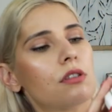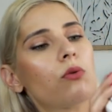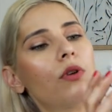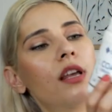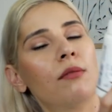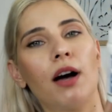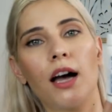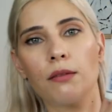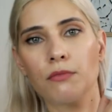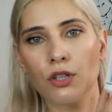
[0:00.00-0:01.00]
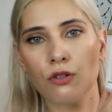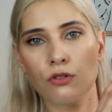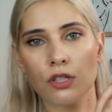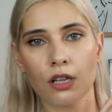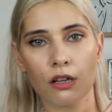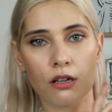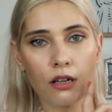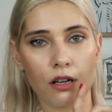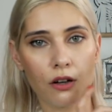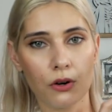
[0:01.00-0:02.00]
cream I'm using
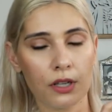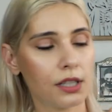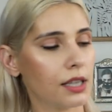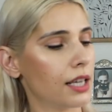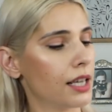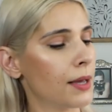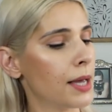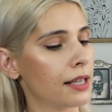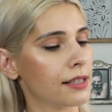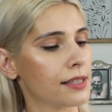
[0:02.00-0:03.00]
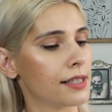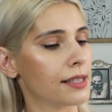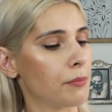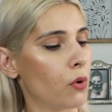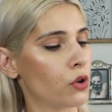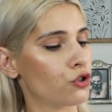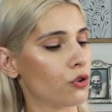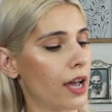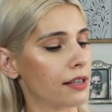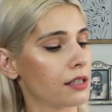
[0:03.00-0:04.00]
currently. This is a
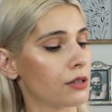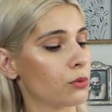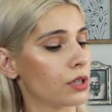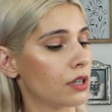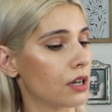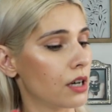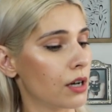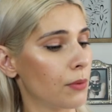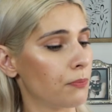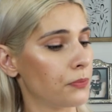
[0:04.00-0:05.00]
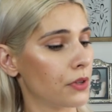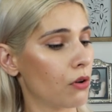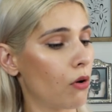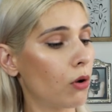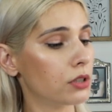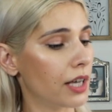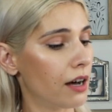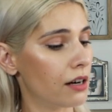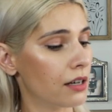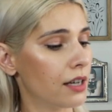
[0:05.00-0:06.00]
moisturizer with um, coal
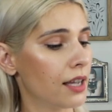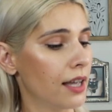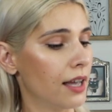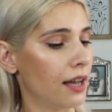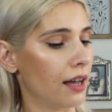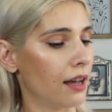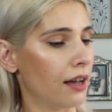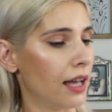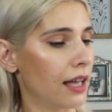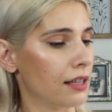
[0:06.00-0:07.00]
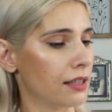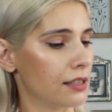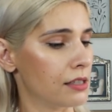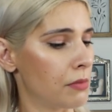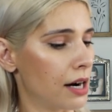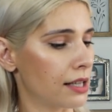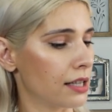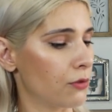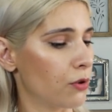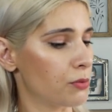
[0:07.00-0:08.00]
tar uh, and it's
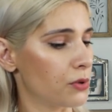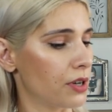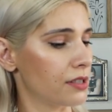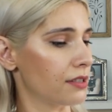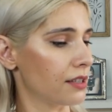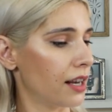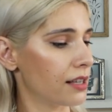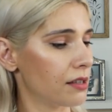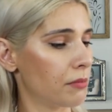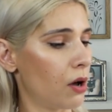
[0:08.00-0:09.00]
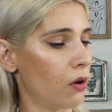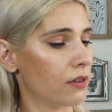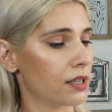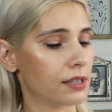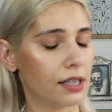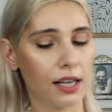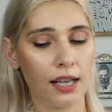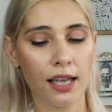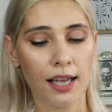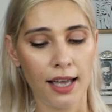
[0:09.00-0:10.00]
marketed for psoriasis and eczema
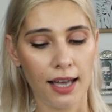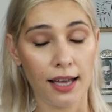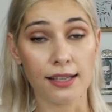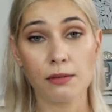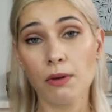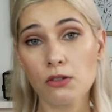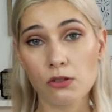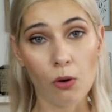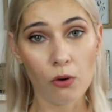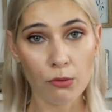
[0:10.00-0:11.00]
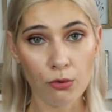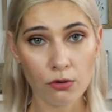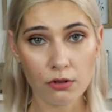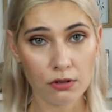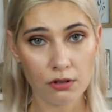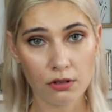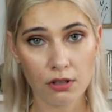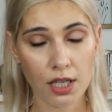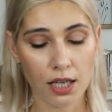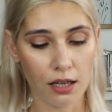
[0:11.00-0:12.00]
obviously. It smells horrible.
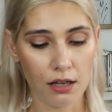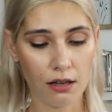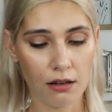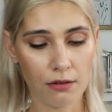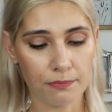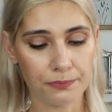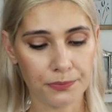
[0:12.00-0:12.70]
Uh,